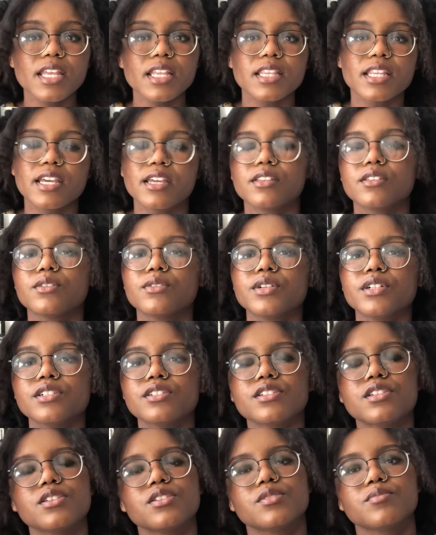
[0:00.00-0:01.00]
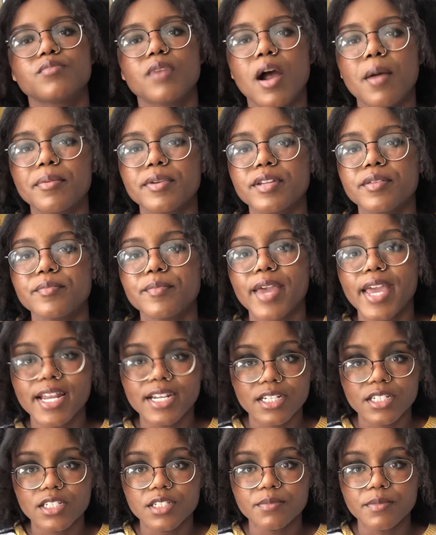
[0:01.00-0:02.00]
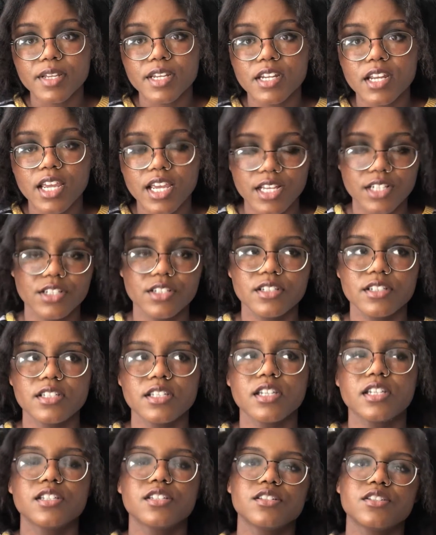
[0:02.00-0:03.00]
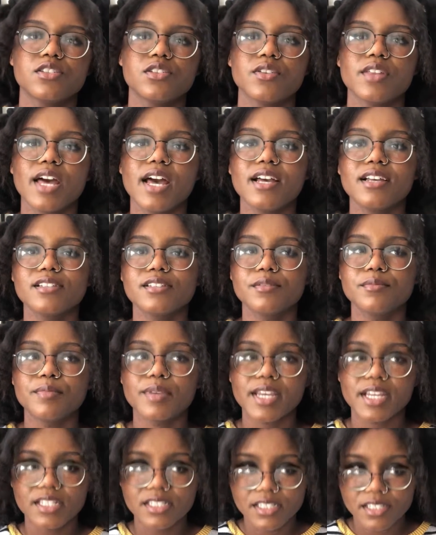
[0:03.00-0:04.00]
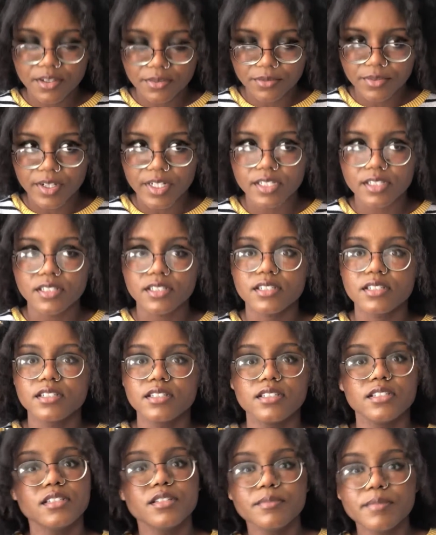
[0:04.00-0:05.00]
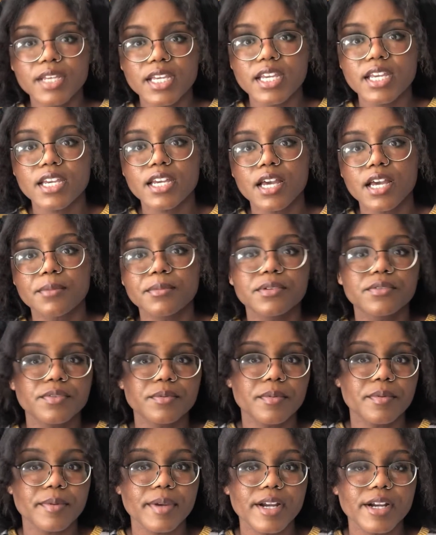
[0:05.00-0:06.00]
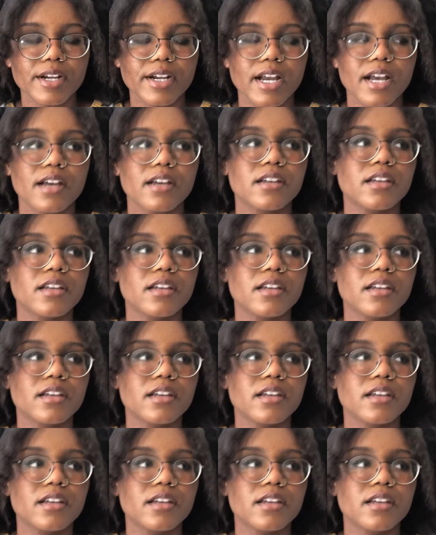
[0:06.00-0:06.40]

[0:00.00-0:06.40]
landlords use property management agencies, so that is a big difference to me coming from America.